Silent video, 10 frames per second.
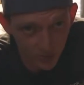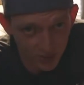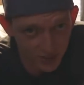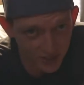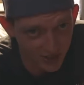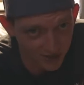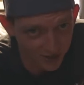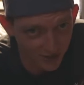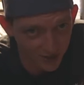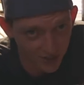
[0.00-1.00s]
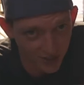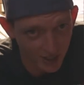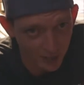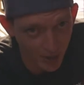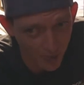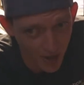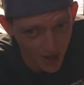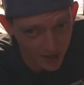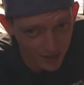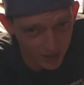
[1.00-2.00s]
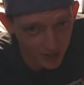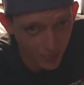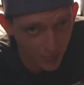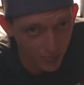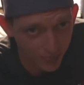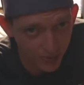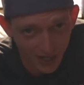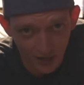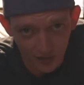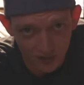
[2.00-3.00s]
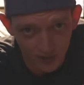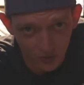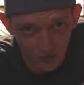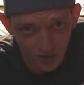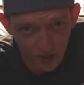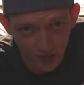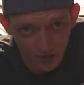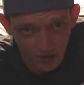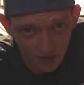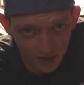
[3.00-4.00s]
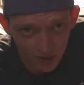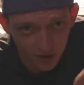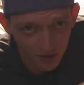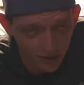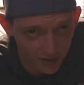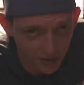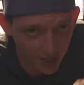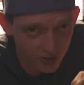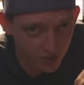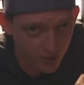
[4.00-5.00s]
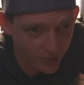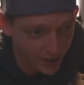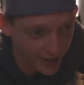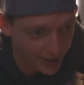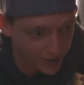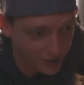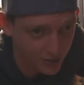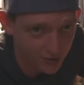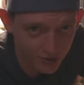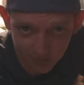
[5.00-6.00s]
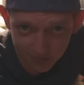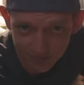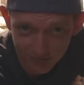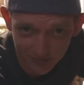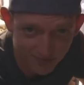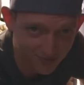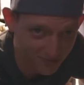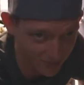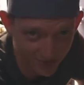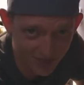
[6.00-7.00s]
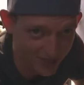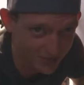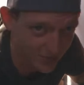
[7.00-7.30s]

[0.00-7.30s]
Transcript: more interesting and fun in my mind, but how it's gonna work out in actual application, let's